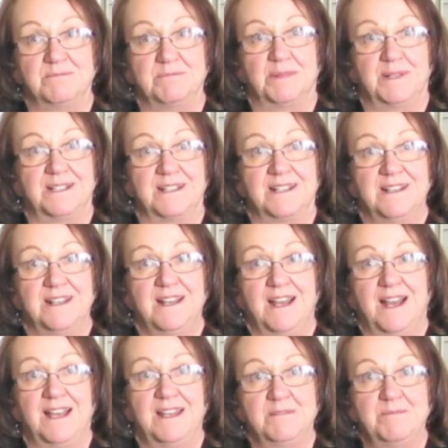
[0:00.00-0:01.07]
but
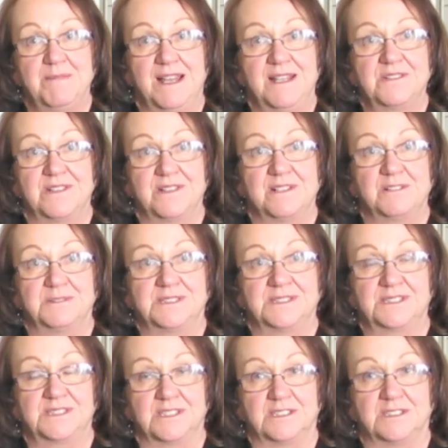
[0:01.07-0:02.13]
I imagine it will
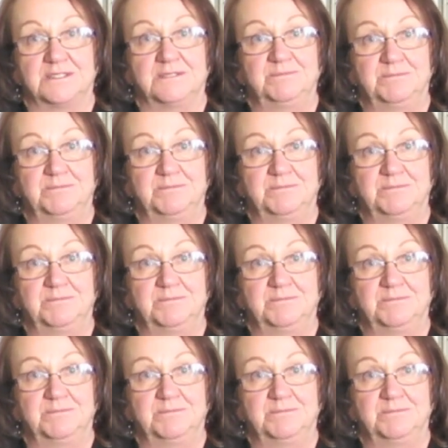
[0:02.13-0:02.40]
still